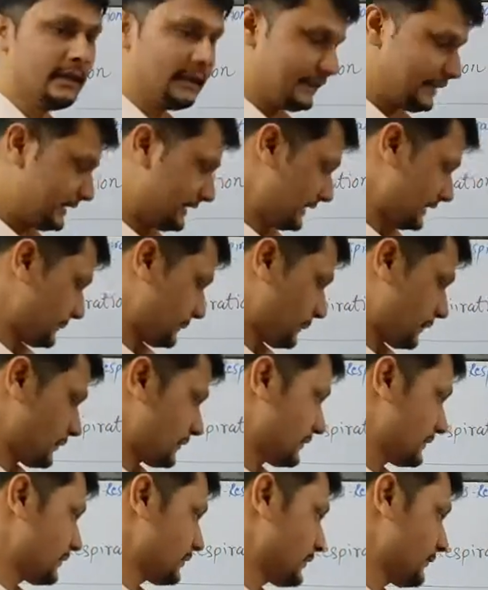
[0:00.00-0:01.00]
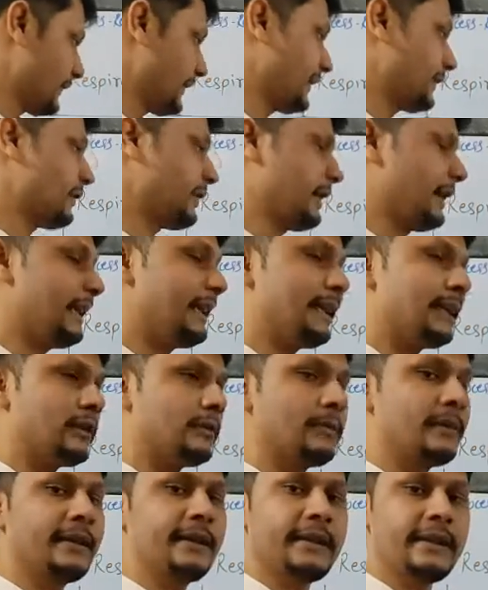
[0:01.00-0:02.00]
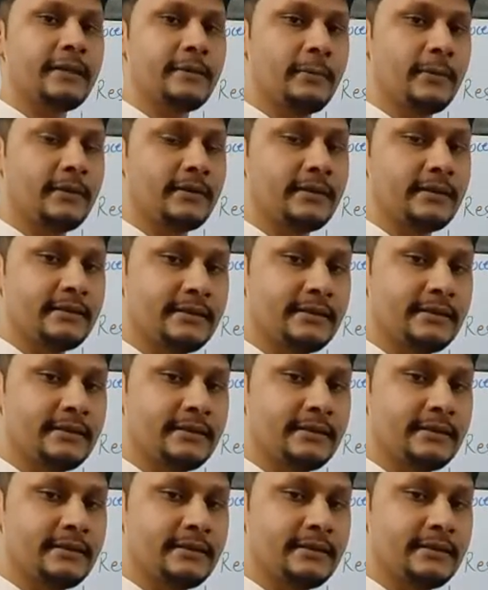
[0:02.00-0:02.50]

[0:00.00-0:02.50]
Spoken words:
This process of anaerobic respiration